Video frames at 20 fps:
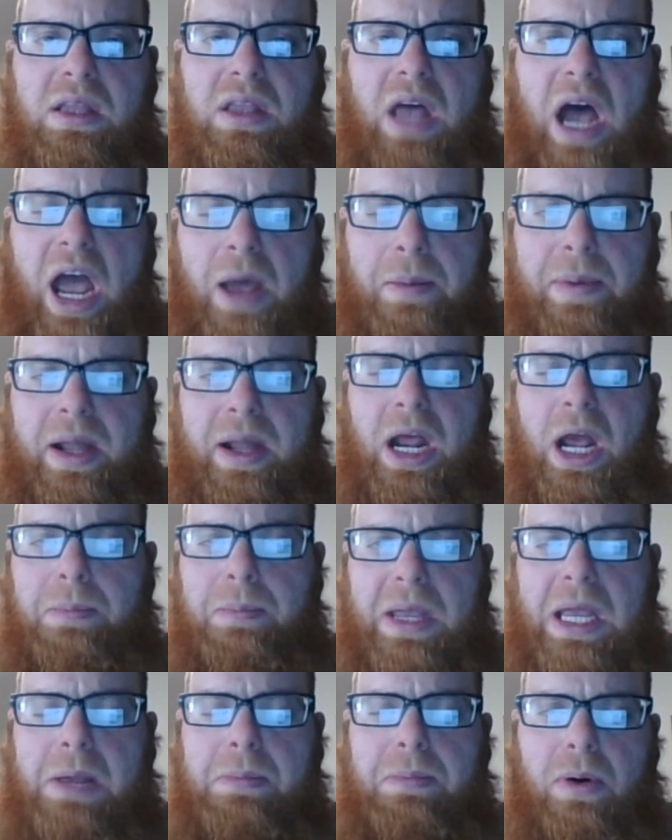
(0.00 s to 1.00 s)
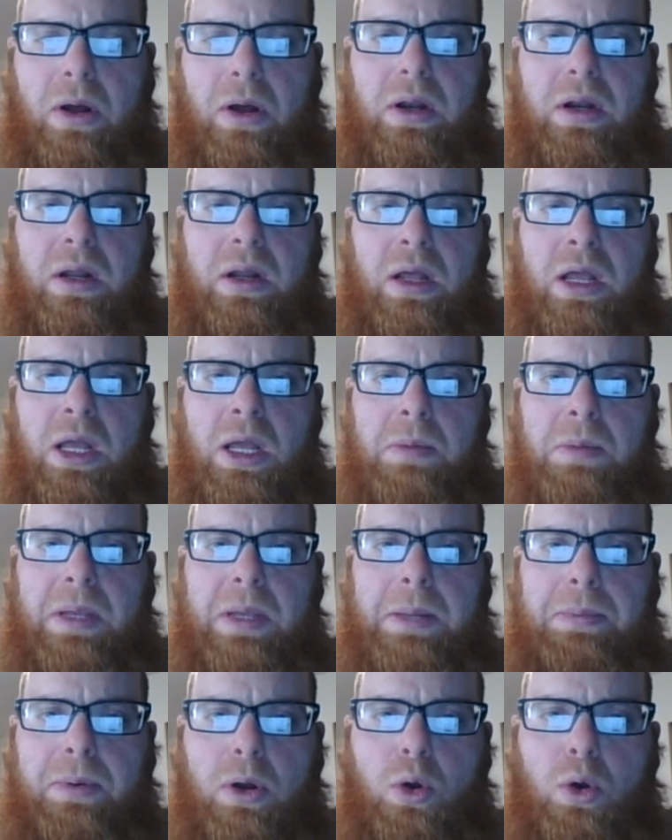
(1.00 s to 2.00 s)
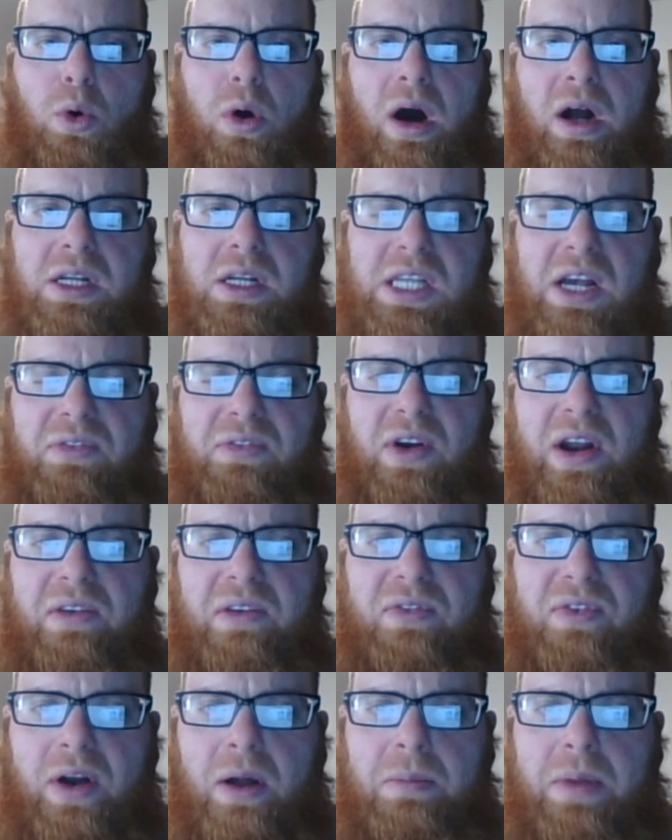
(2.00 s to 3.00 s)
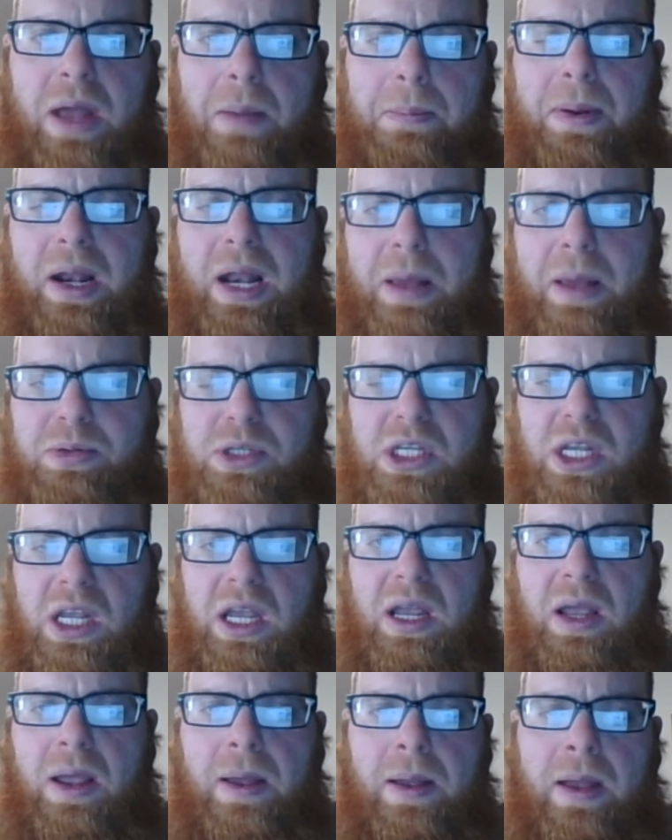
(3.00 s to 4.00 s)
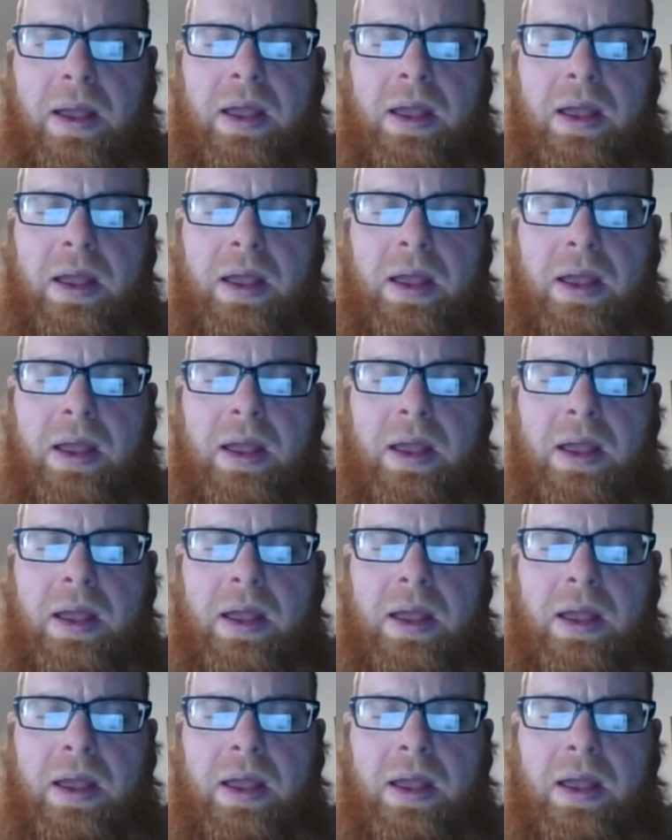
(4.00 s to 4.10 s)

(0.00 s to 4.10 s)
diabetic people, people who are suffering from epilepsy,